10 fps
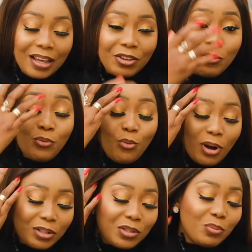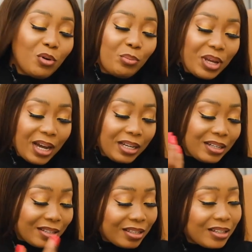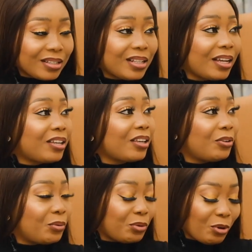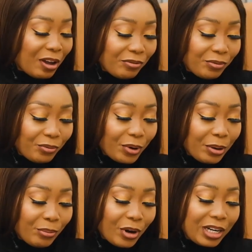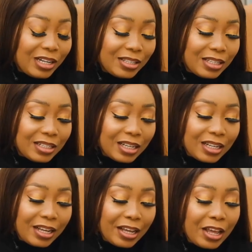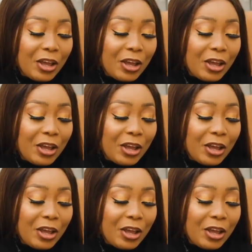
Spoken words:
You worked more behind the scenes, like, you know, you have rightly stated here,